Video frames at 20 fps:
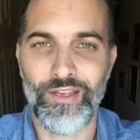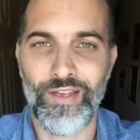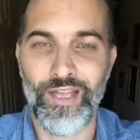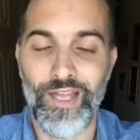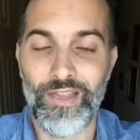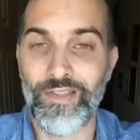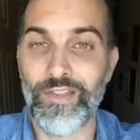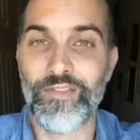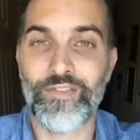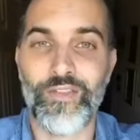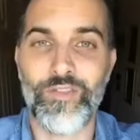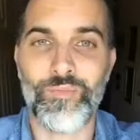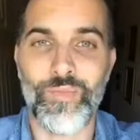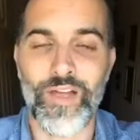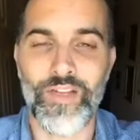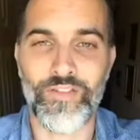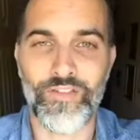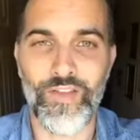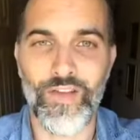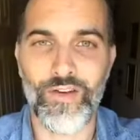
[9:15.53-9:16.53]
And this is
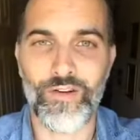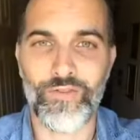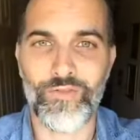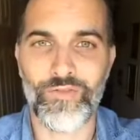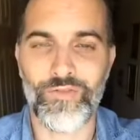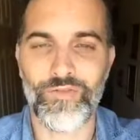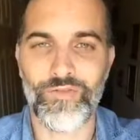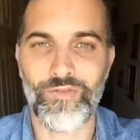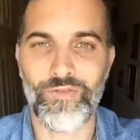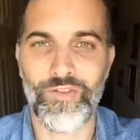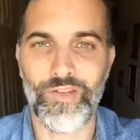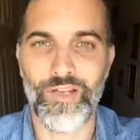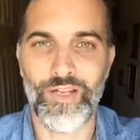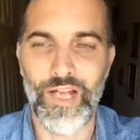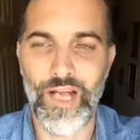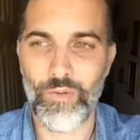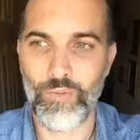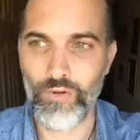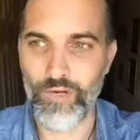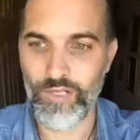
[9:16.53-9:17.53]
myself,
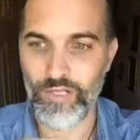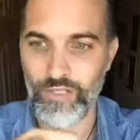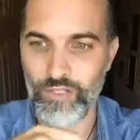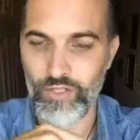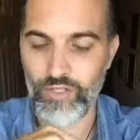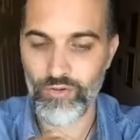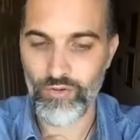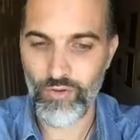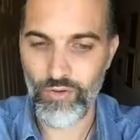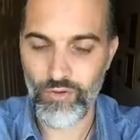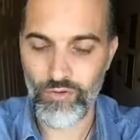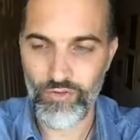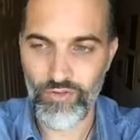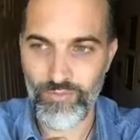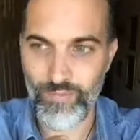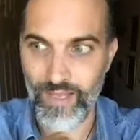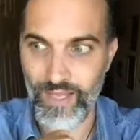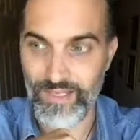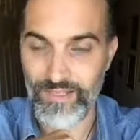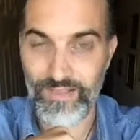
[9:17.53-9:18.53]
and I want to control to
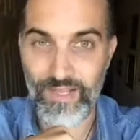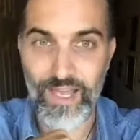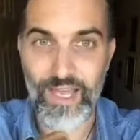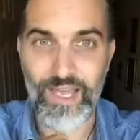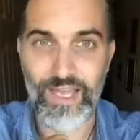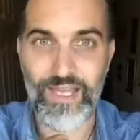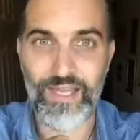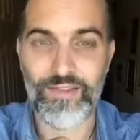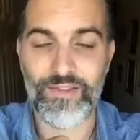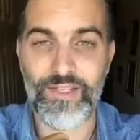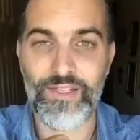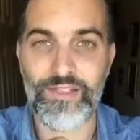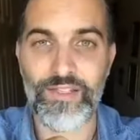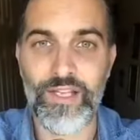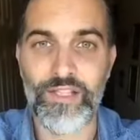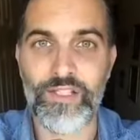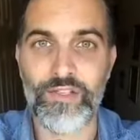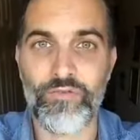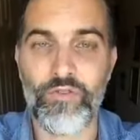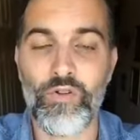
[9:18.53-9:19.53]
maintain the
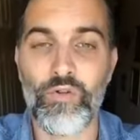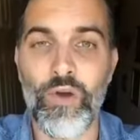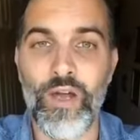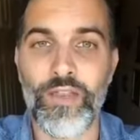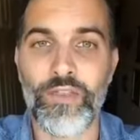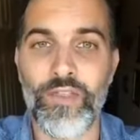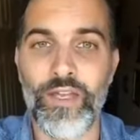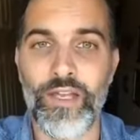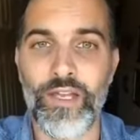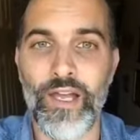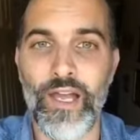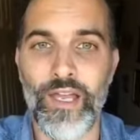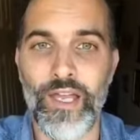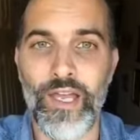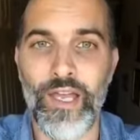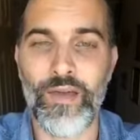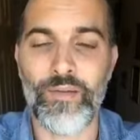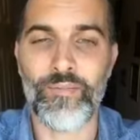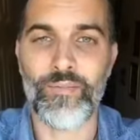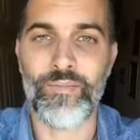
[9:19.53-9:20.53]
sense of who I think I
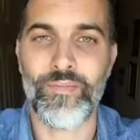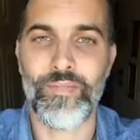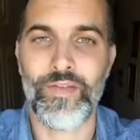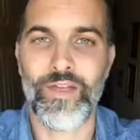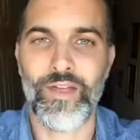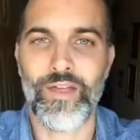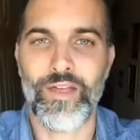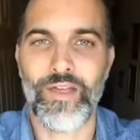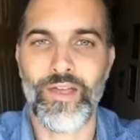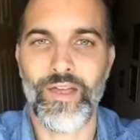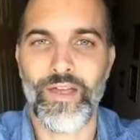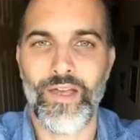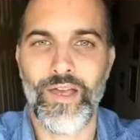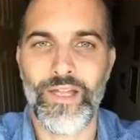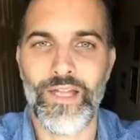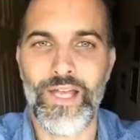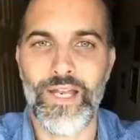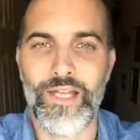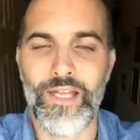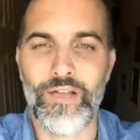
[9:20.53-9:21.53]
am
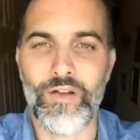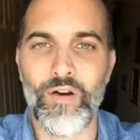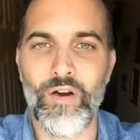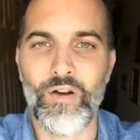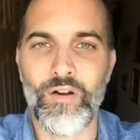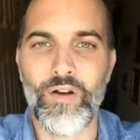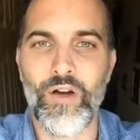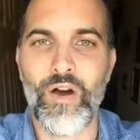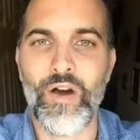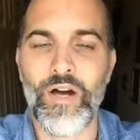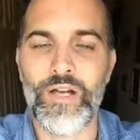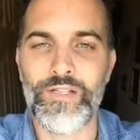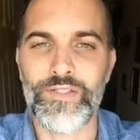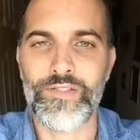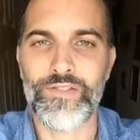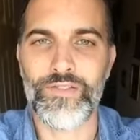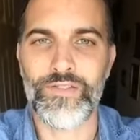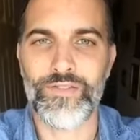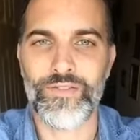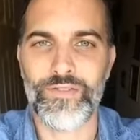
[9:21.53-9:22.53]
at any and all
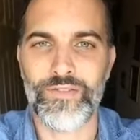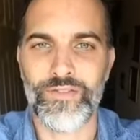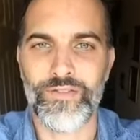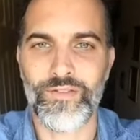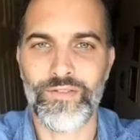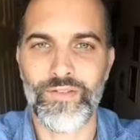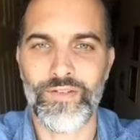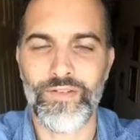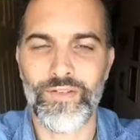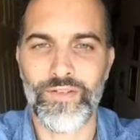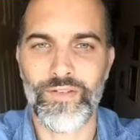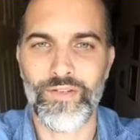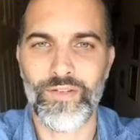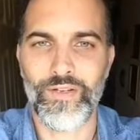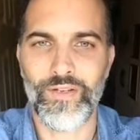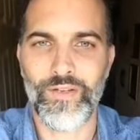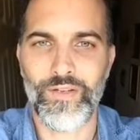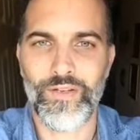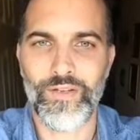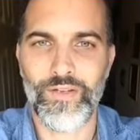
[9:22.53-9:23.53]
costs.
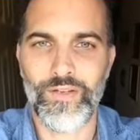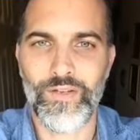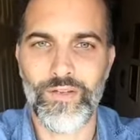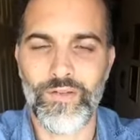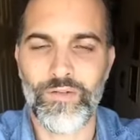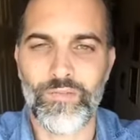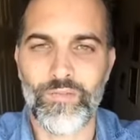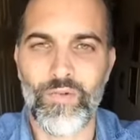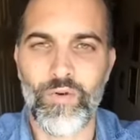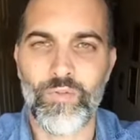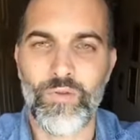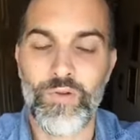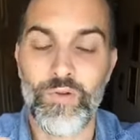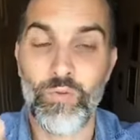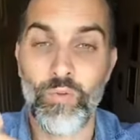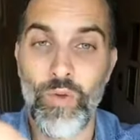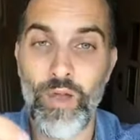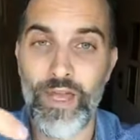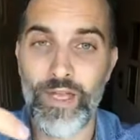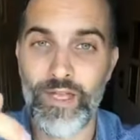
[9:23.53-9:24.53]
When we
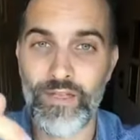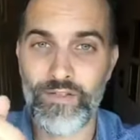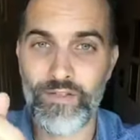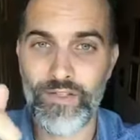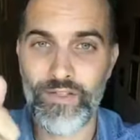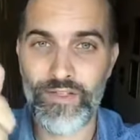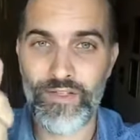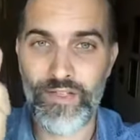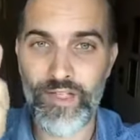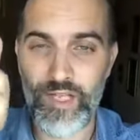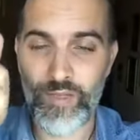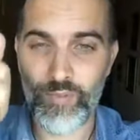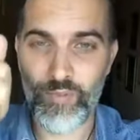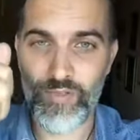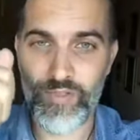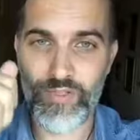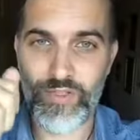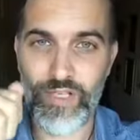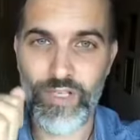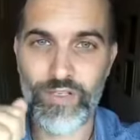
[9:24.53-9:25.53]
wake into this
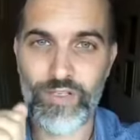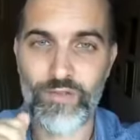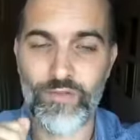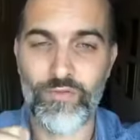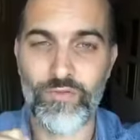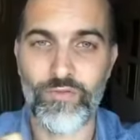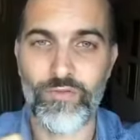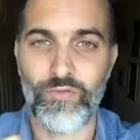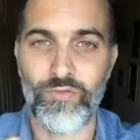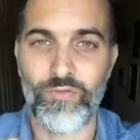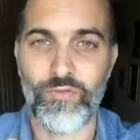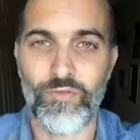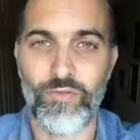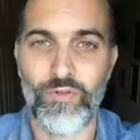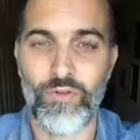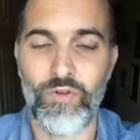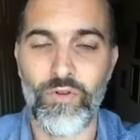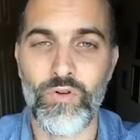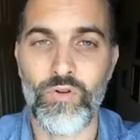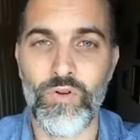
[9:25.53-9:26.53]
deeper sense of
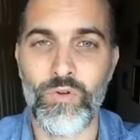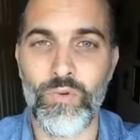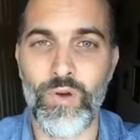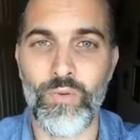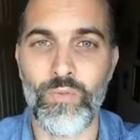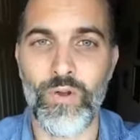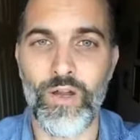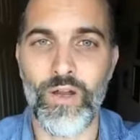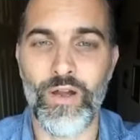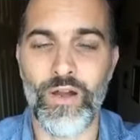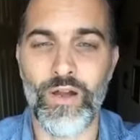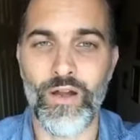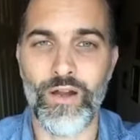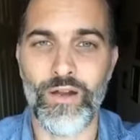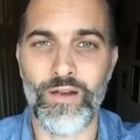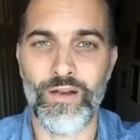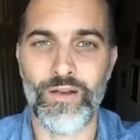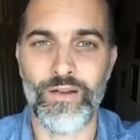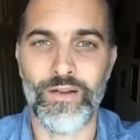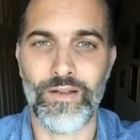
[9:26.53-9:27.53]
who and what we
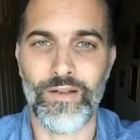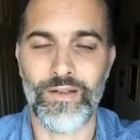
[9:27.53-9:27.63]
are,